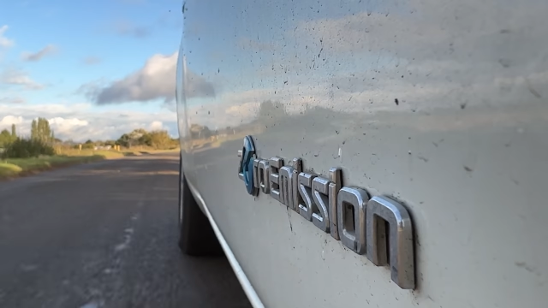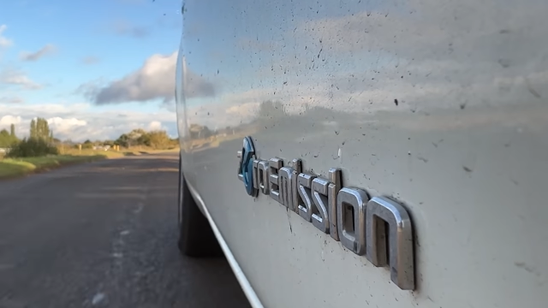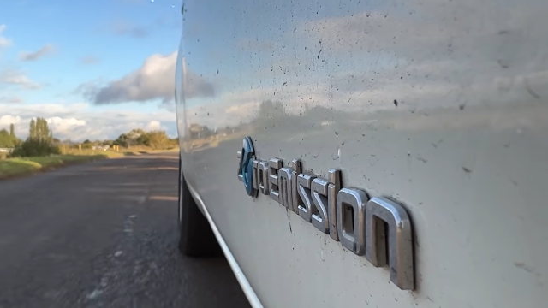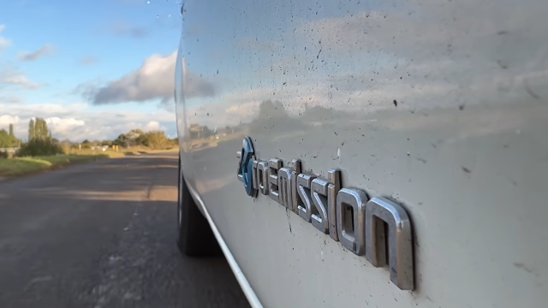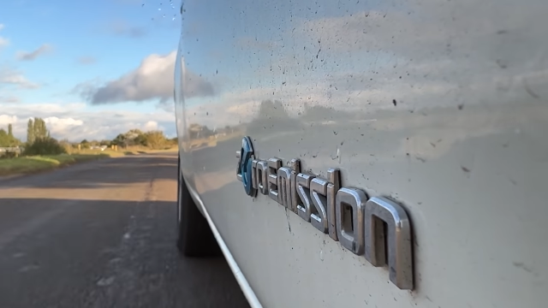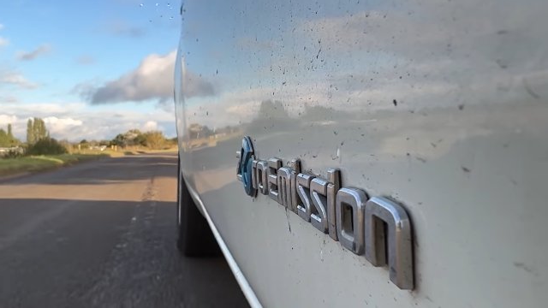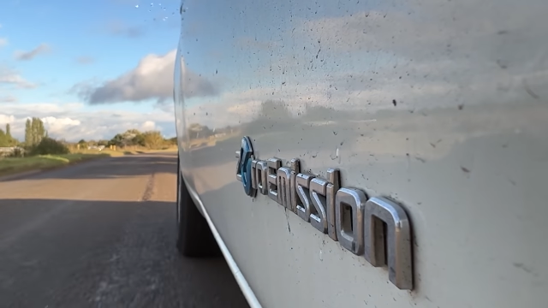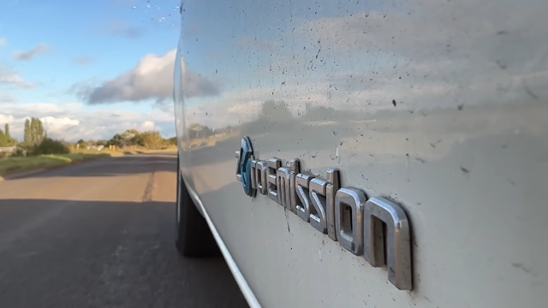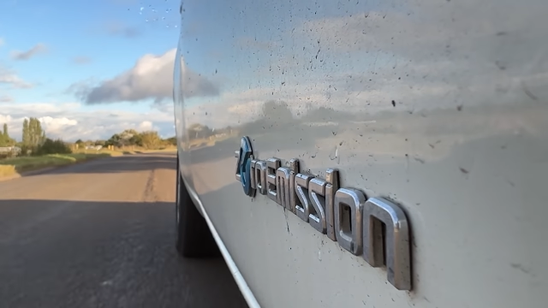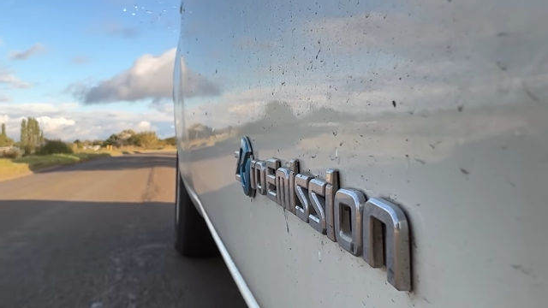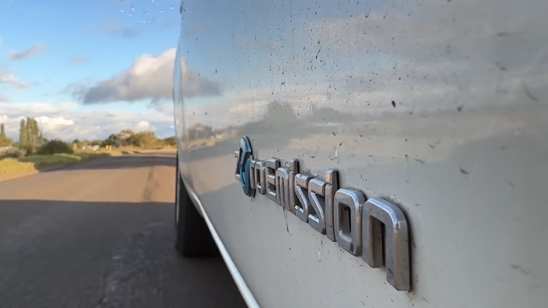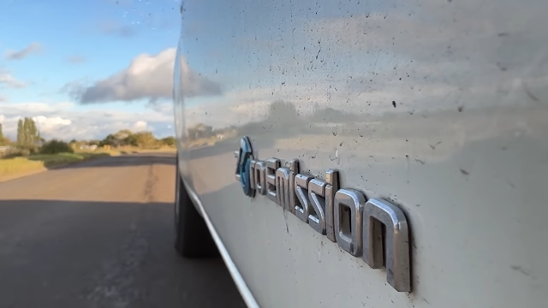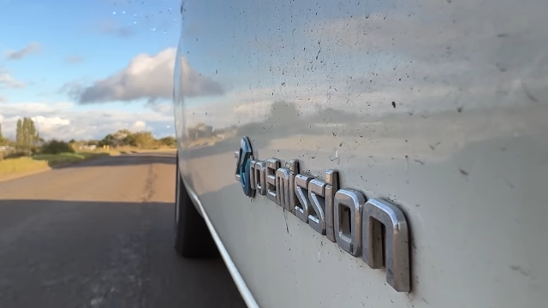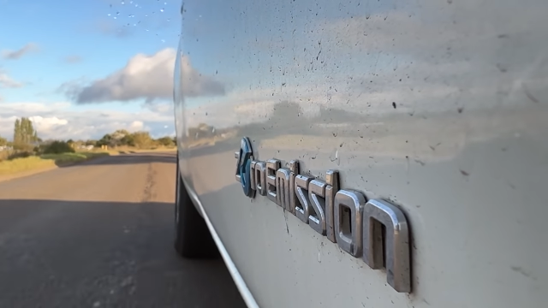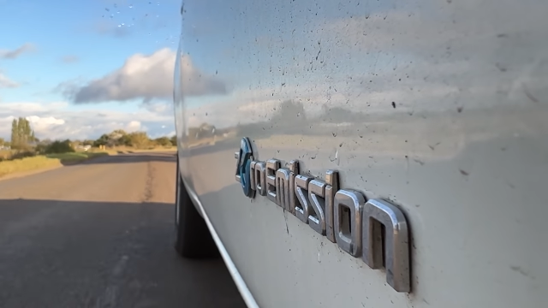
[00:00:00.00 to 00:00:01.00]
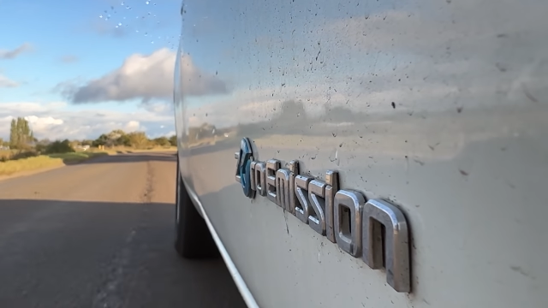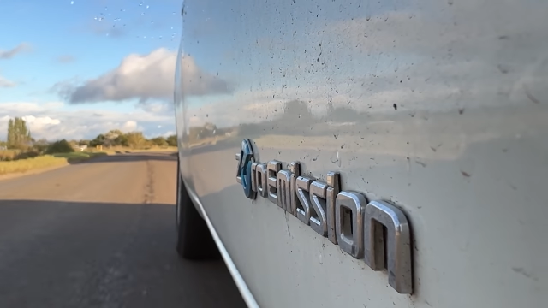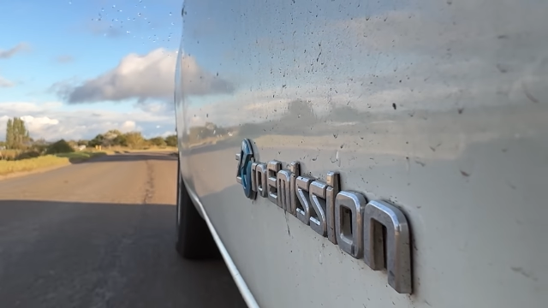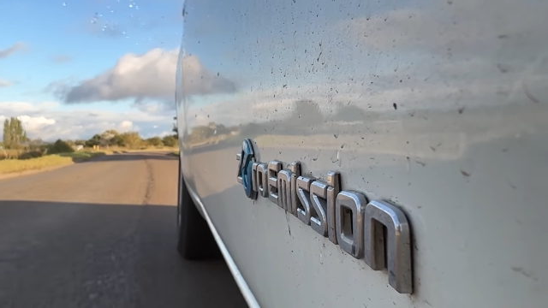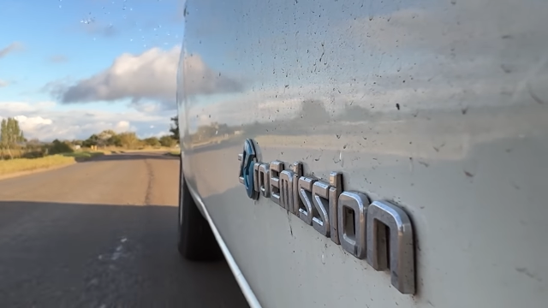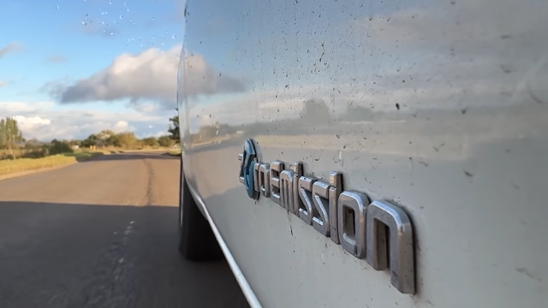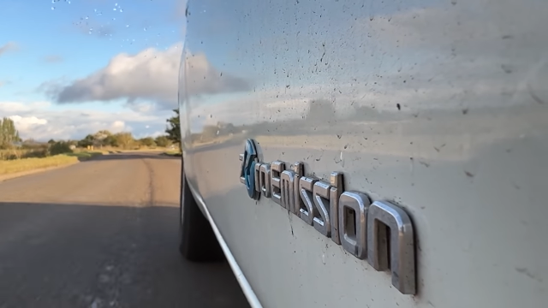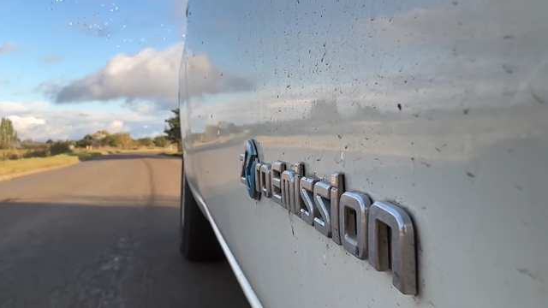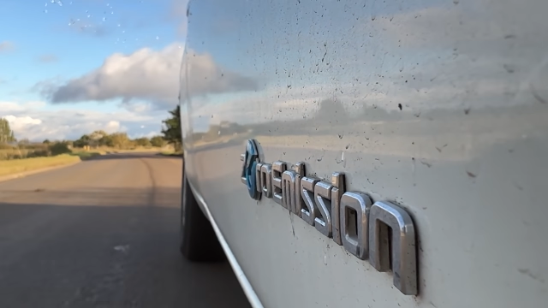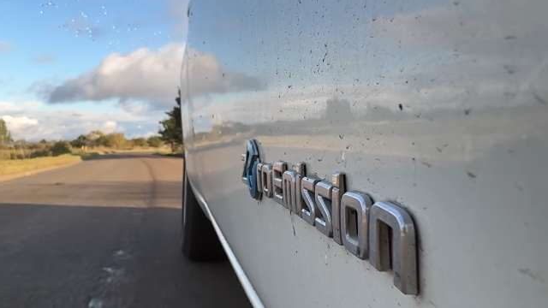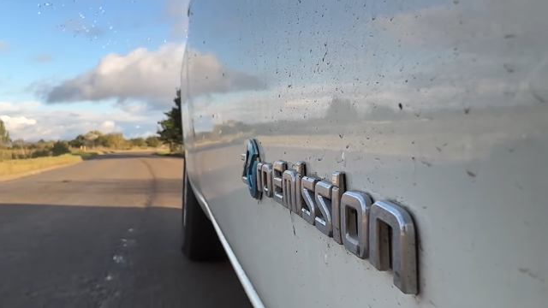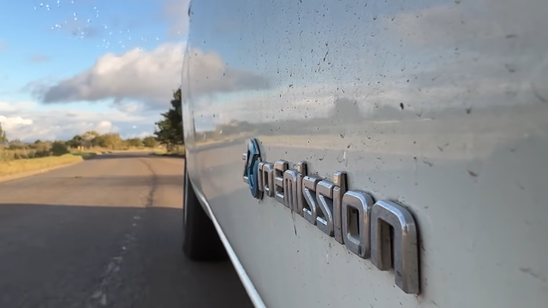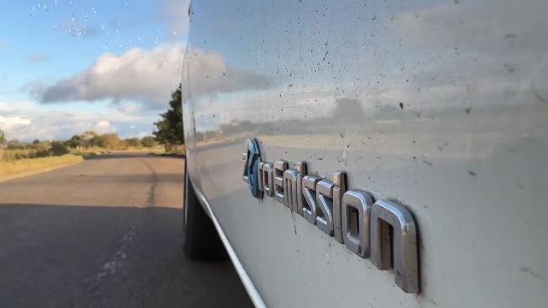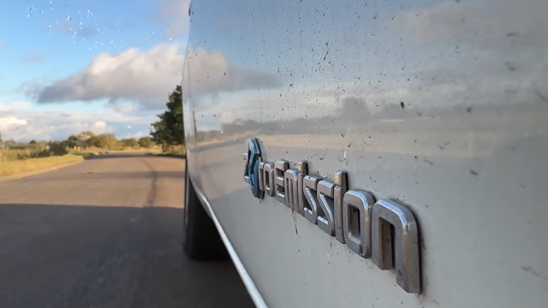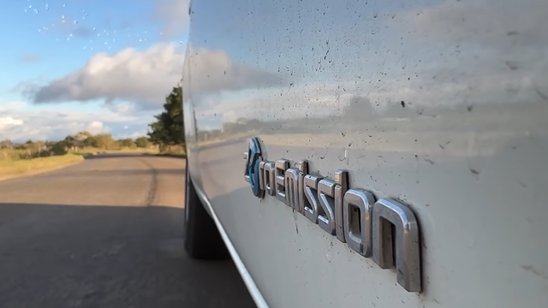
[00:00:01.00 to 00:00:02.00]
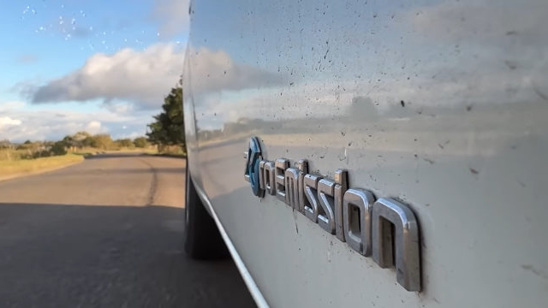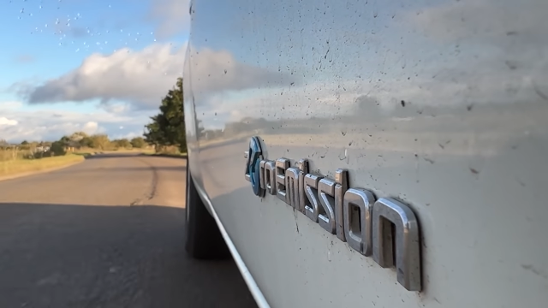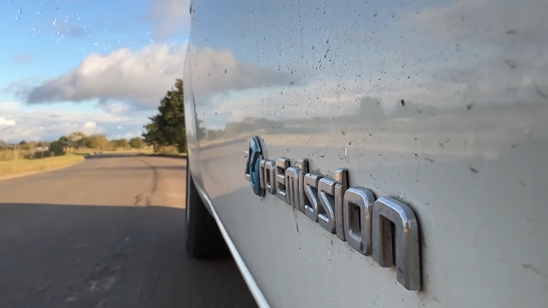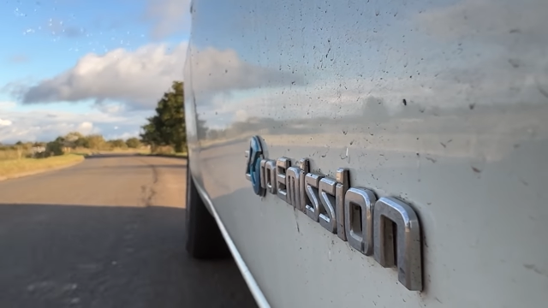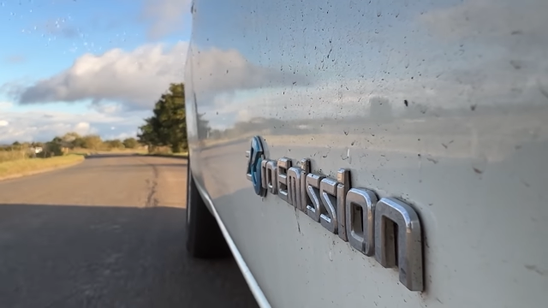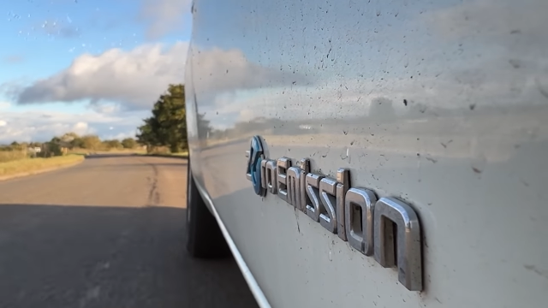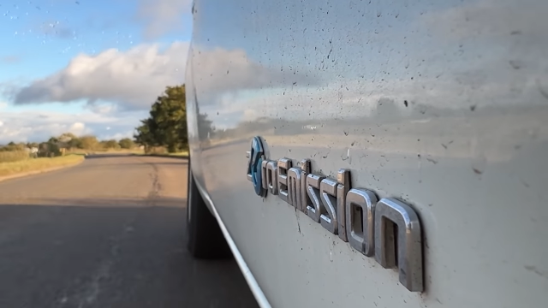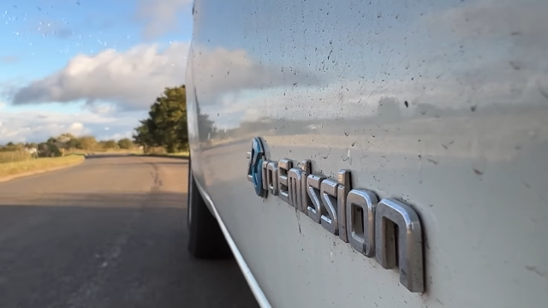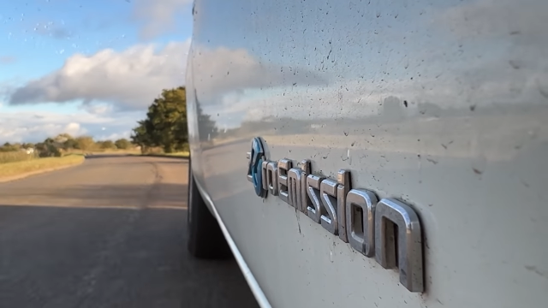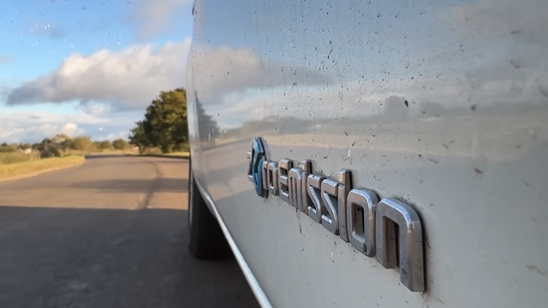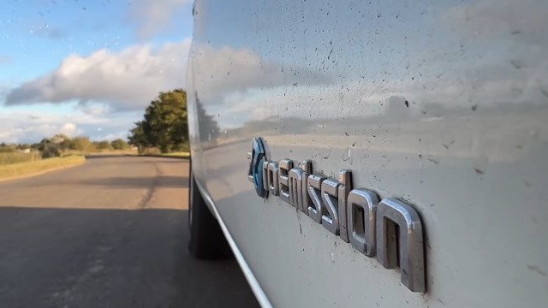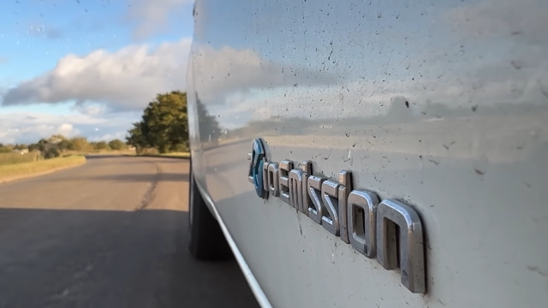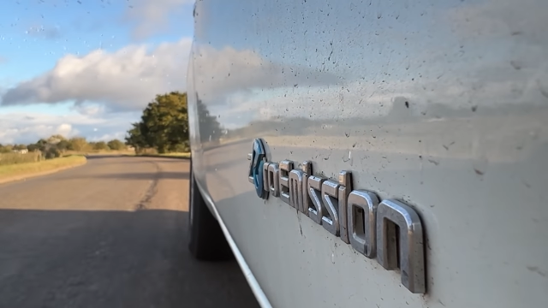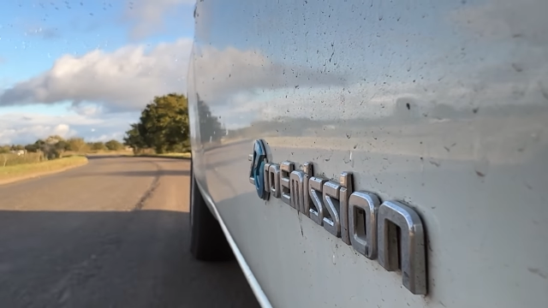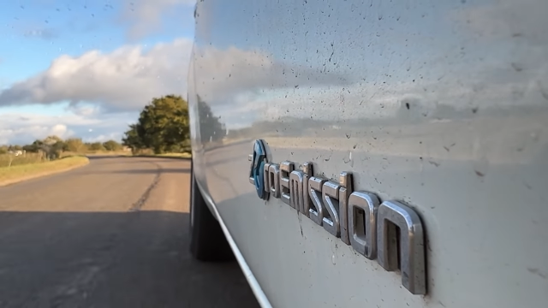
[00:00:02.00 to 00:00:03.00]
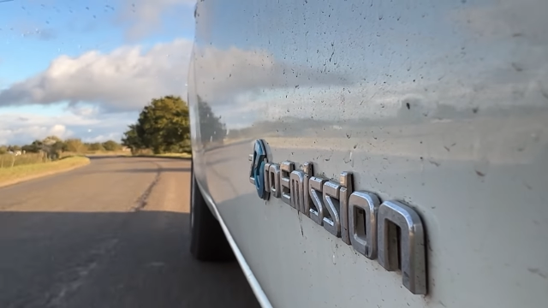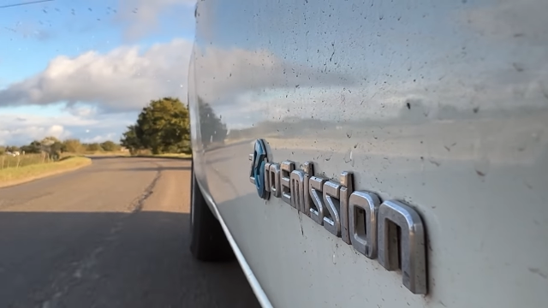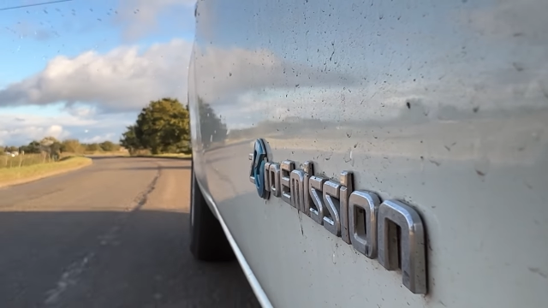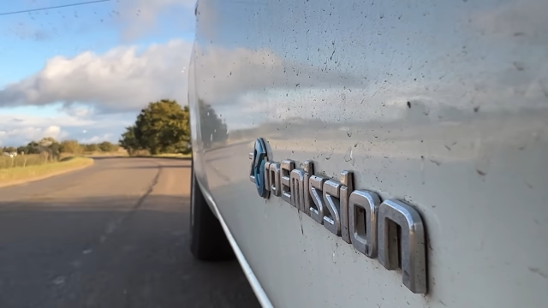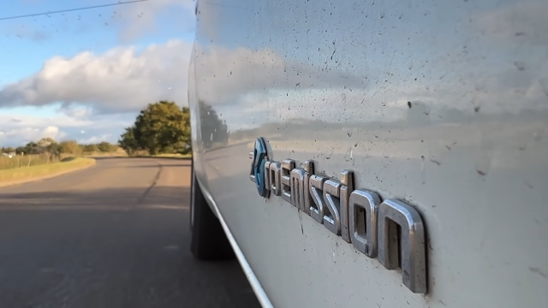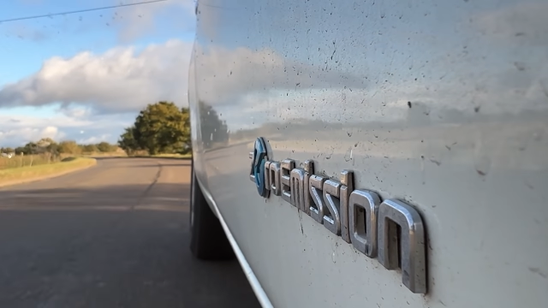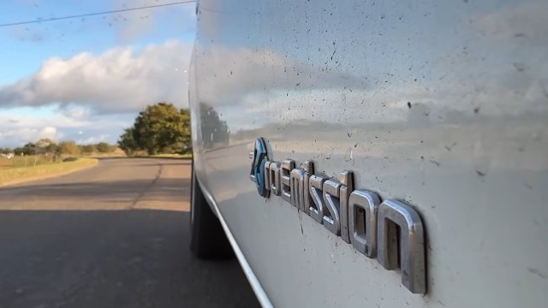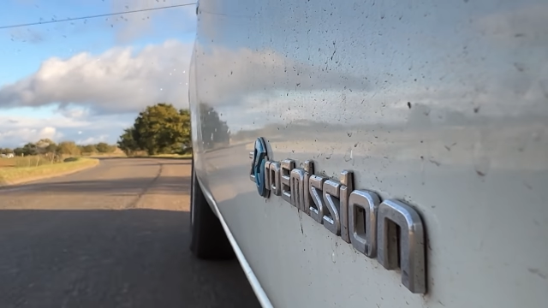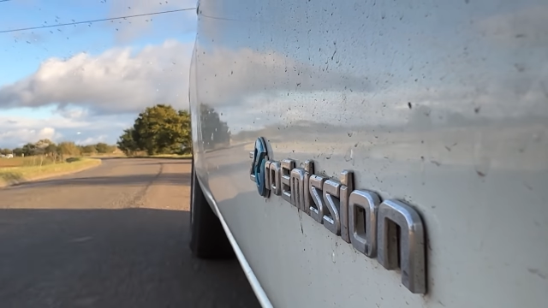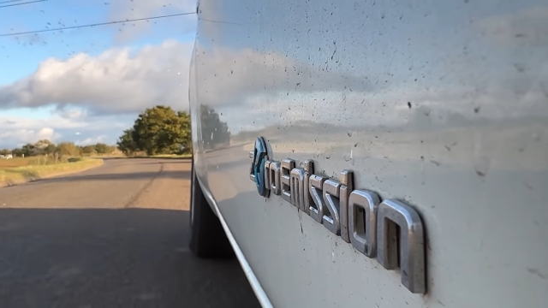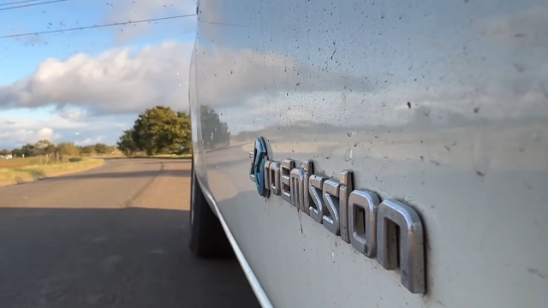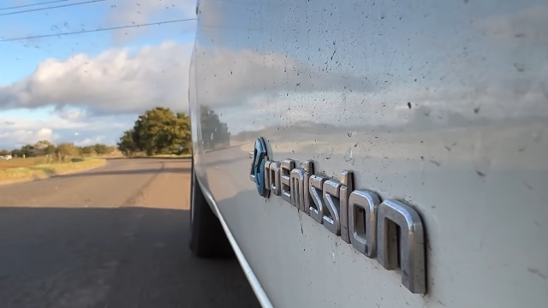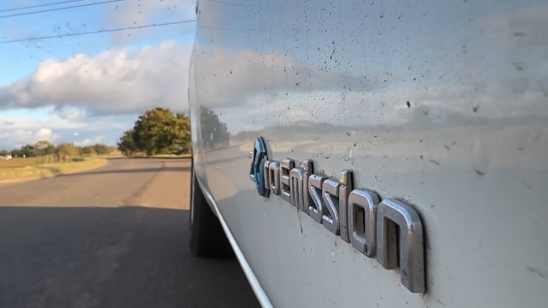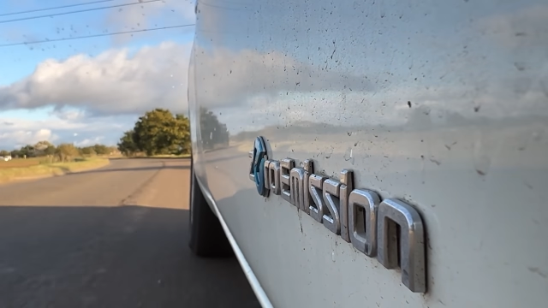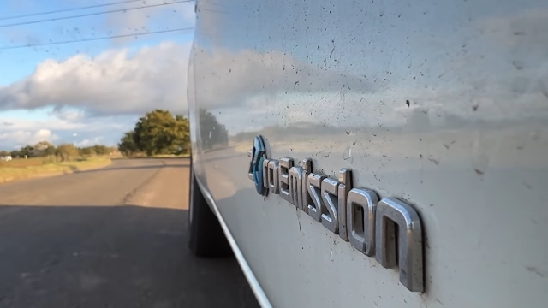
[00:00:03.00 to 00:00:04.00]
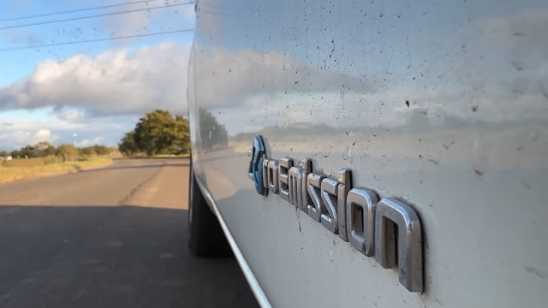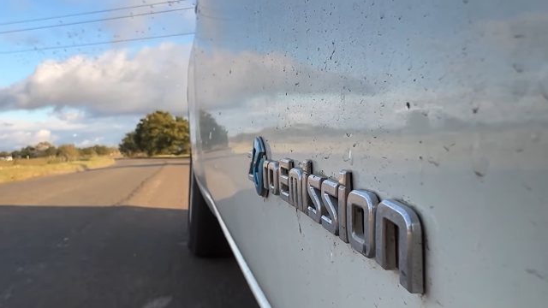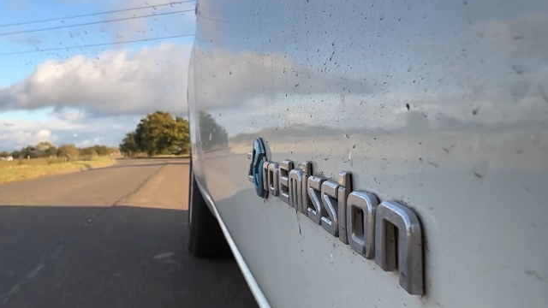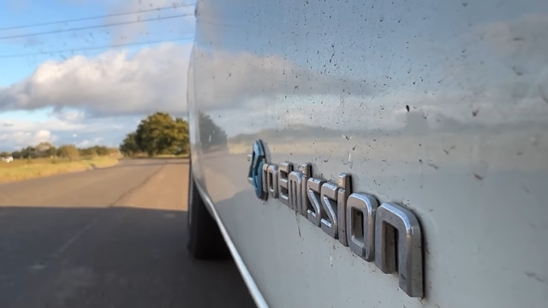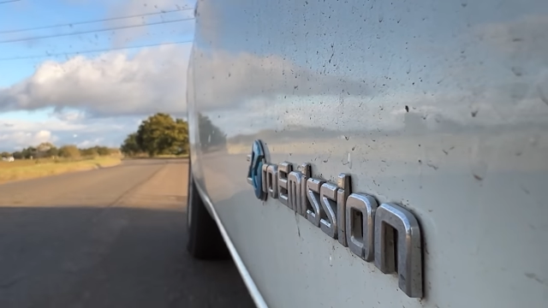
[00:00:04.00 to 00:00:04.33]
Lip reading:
[unreadable: no face in view]